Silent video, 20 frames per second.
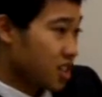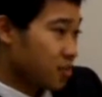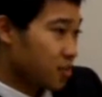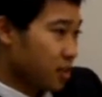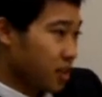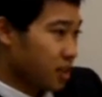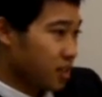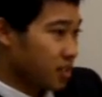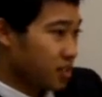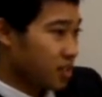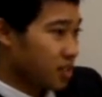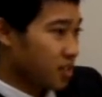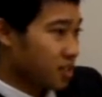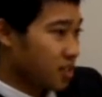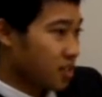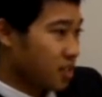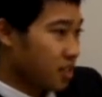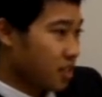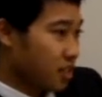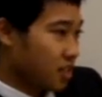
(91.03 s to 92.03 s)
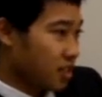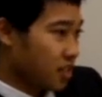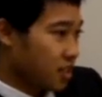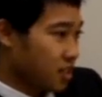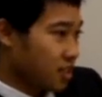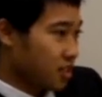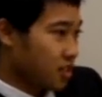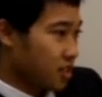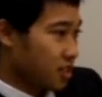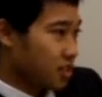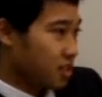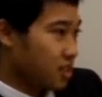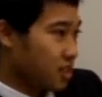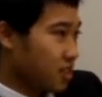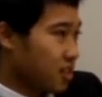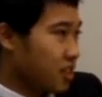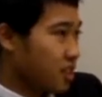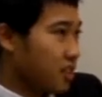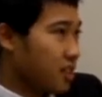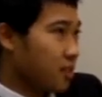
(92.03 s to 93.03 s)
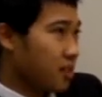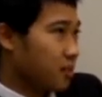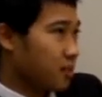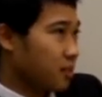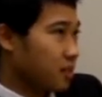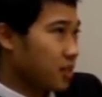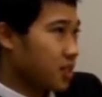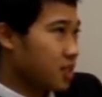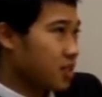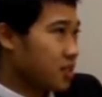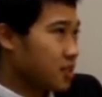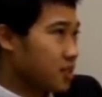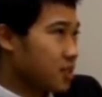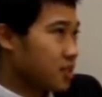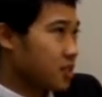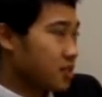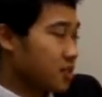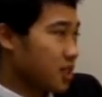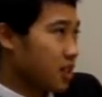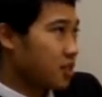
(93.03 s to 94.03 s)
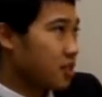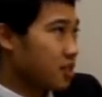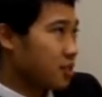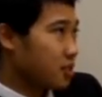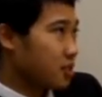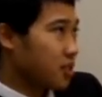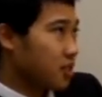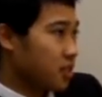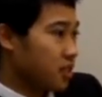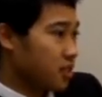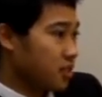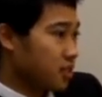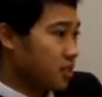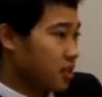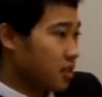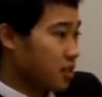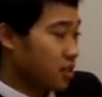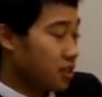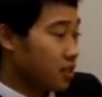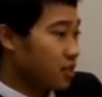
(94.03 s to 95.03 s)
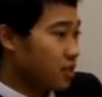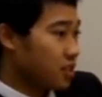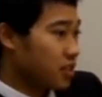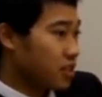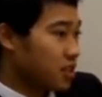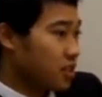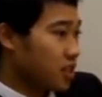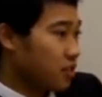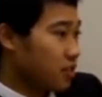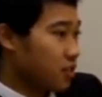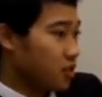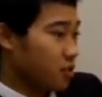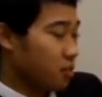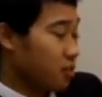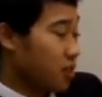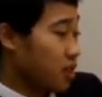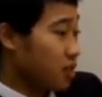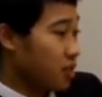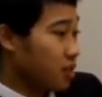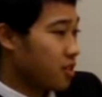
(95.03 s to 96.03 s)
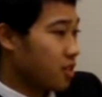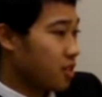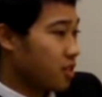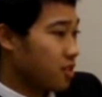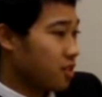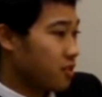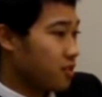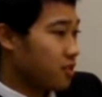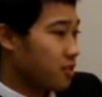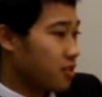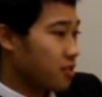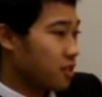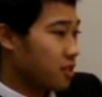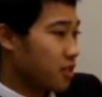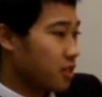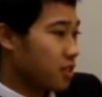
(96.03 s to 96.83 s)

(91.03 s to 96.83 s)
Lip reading: aspects, such because I know that universities offer a plethora of